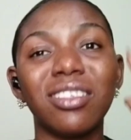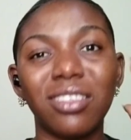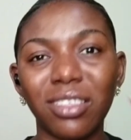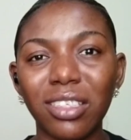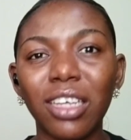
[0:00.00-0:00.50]

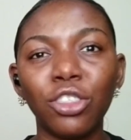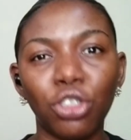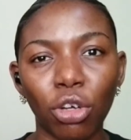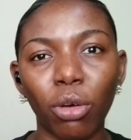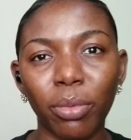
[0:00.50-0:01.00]
insane
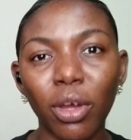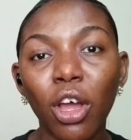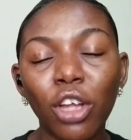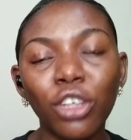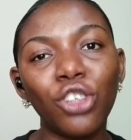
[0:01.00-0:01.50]
job
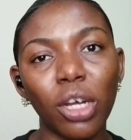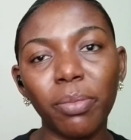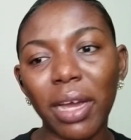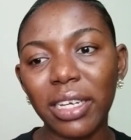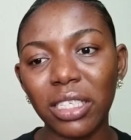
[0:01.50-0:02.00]
done
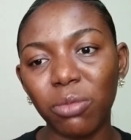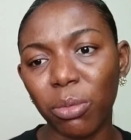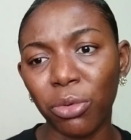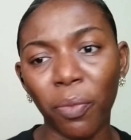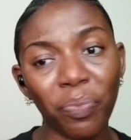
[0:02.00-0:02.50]
by these
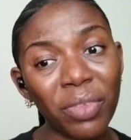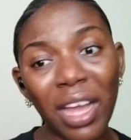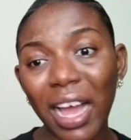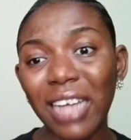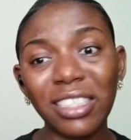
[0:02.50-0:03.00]
people.
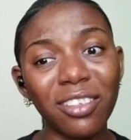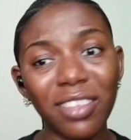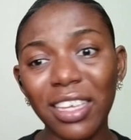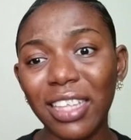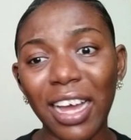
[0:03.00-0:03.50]
I still
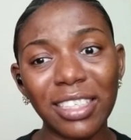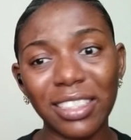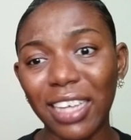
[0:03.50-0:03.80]
think that